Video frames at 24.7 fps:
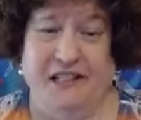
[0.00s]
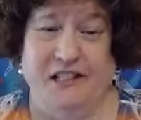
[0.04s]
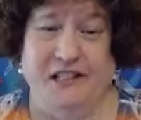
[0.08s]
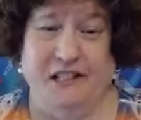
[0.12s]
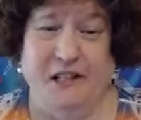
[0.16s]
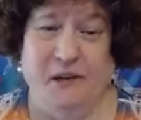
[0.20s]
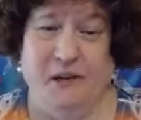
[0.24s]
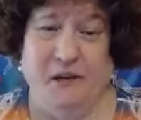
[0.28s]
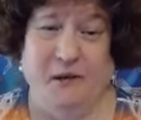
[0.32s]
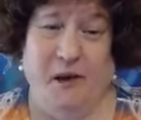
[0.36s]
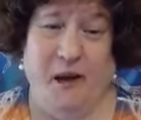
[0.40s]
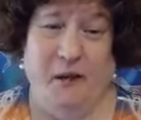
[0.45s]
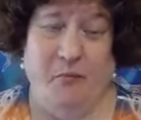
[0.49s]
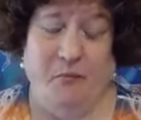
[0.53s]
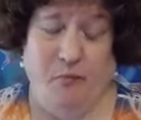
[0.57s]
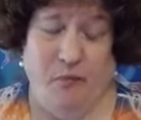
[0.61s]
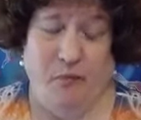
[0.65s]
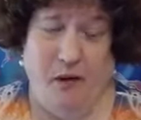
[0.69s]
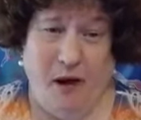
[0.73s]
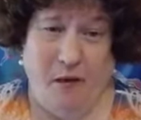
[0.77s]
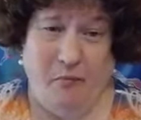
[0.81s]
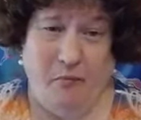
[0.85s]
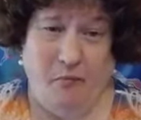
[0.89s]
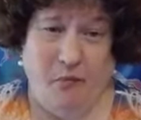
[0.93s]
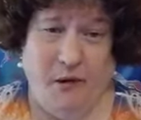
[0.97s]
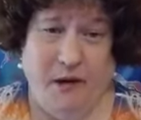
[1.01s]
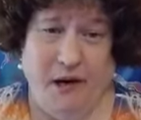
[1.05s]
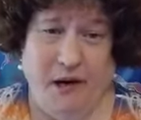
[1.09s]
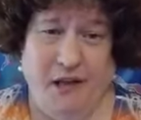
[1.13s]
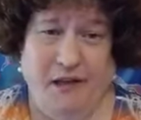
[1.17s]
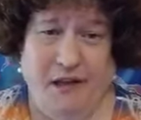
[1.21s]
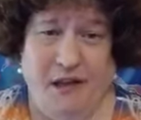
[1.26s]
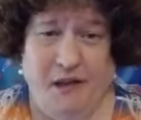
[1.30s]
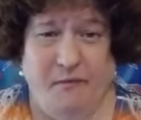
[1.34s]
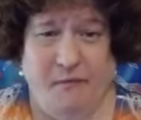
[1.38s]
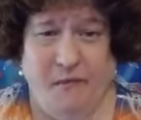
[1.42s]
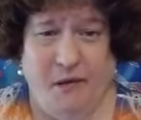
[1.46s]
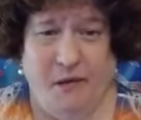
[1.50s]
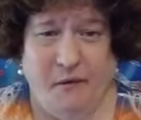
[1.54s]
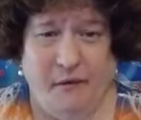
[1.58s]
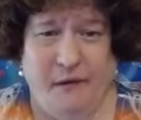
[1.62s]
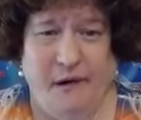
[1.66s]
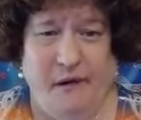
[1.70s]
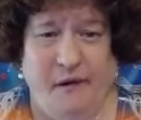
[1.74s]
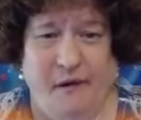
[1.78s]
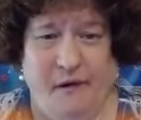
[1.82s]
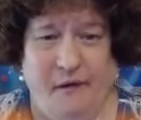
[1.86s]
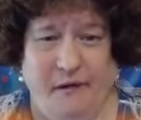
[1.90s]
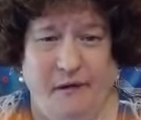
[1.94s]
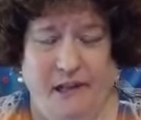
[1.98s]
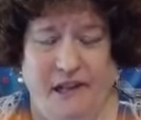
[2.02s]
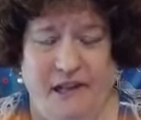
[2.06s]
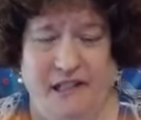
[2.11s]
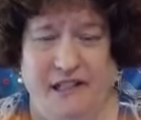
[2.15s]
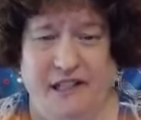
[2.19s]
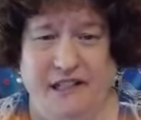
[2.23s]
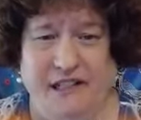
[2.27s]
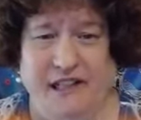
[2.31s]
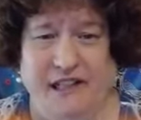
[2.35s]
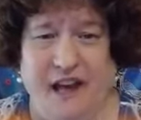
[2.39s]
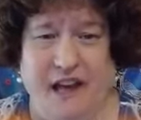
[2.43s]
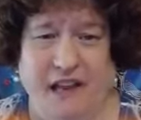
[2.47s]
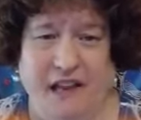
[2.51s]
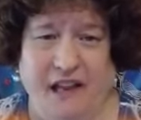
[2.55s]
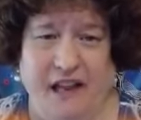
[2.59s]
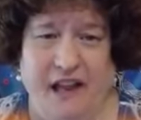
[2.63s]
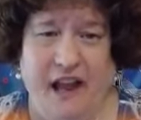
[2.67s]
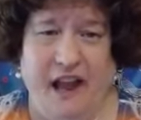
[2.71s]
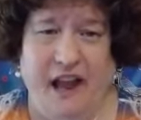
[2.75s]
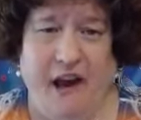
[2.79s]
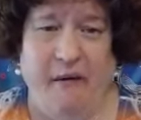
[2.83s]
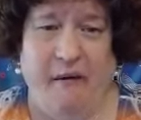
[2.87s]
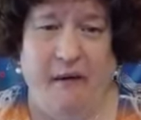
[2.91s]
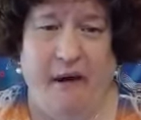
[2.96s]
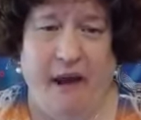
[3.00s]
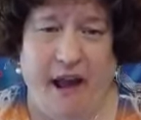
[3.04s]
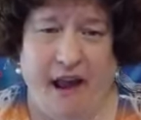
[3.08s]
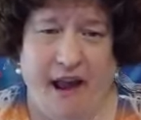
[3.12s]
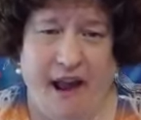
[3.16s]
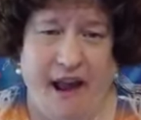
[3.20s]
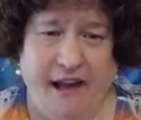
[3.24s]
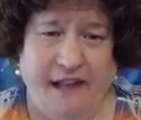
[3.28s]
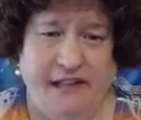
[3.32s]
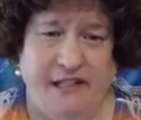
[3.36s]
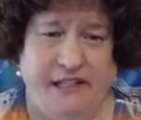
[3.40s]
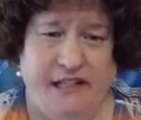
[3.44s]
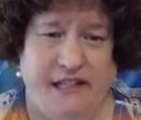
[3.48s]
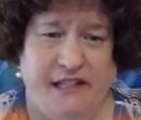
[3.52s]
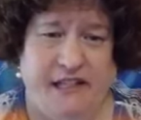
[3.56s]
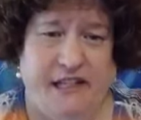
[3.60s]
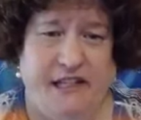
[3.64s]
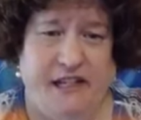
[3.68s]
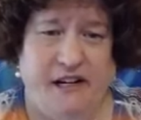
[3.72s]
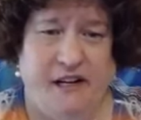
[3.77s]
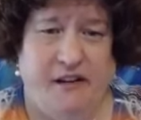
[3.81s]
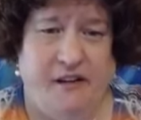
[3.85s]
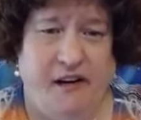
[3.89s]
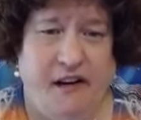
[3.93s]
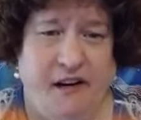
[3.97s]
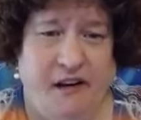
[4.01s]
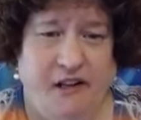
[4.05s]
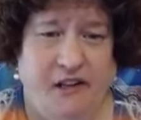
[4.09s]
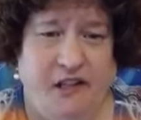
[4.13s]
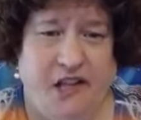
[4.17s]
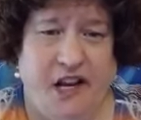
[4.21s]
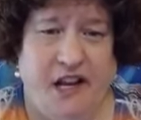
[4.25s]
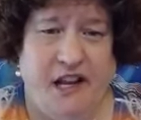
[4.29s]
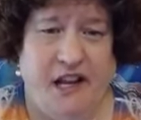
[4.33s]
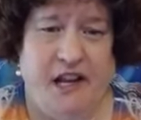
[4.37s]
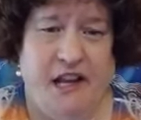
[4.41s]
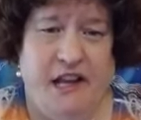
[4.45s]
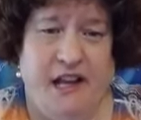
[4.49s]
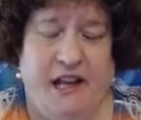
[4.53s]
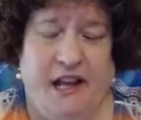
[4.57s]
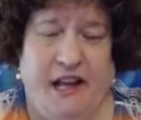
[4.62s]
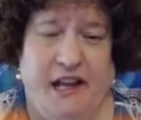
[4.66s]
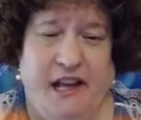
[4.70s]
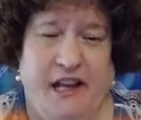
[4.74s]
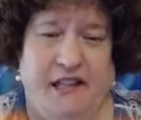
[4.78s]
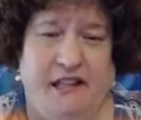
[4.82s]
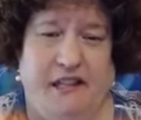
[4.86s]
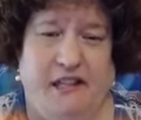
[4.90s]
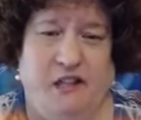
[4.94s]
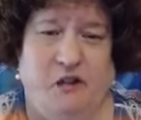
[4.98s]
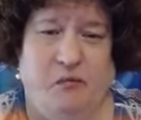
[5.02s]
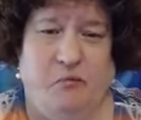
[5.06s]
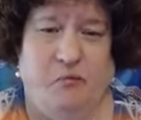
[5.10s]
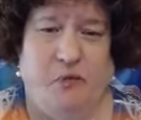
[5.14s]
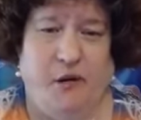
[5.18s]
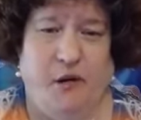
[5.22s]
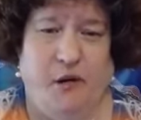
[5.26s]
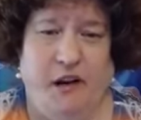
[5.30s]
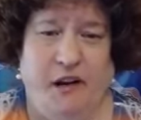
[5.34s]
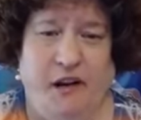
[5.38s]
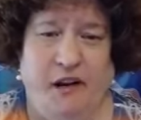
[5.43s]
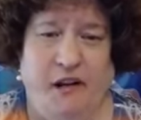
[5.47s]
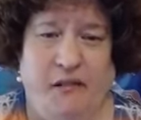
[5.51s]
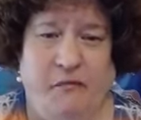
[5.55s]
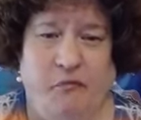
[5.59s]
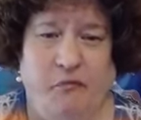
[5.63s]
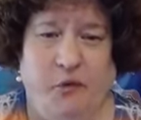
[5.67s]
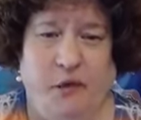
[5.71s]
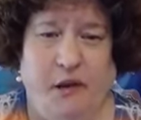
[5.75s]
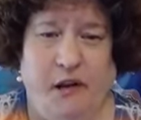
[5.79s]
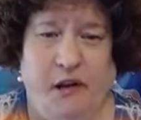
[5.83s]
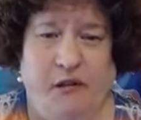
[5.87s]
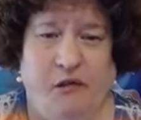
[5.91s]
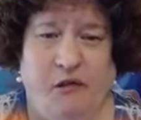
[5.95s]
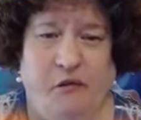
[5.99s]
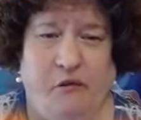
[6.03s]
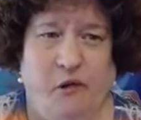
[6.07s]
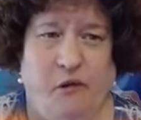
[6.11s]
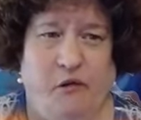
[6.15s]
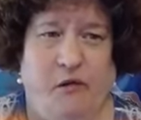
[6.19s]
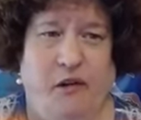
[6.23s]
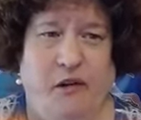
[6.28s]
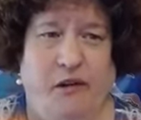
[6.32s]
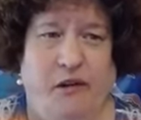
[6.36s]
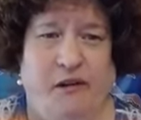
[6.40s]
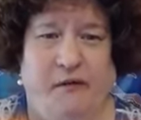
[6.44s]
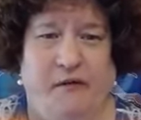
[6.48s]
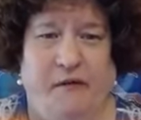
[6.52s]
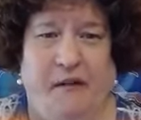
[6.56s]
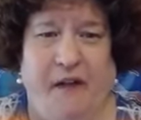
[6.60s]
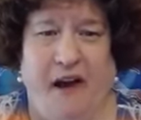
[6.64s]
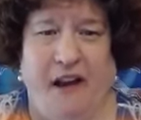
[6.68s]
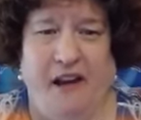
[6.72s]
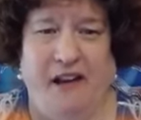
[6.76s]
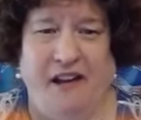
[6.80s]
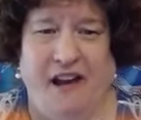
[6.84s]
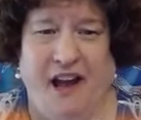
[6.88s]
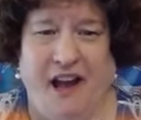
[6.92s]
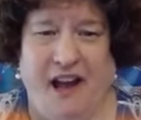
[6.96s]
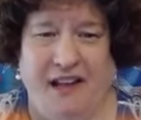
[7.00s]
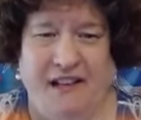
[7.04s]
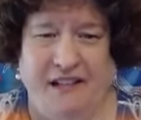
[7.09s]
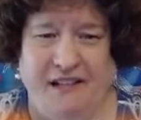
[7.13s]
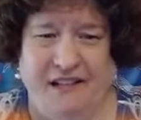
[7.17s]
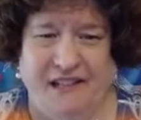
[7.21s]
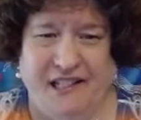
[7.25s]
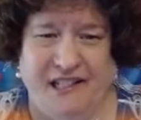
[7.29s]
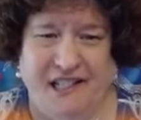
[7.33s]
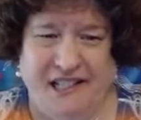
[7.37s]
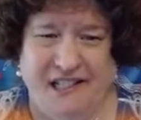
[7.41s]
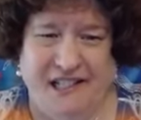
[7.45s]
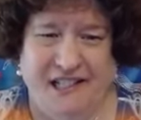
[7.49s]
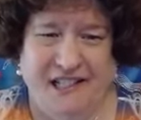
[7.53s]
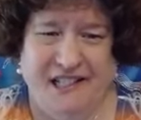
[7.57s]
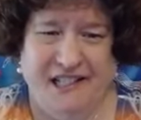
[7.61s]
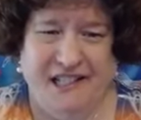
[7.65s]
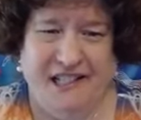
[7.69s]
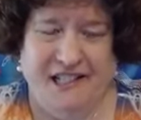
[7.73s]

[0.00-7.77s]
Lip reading: So I breathe them through. That's exactly how I access their energy, is to breathe through their divine guidance.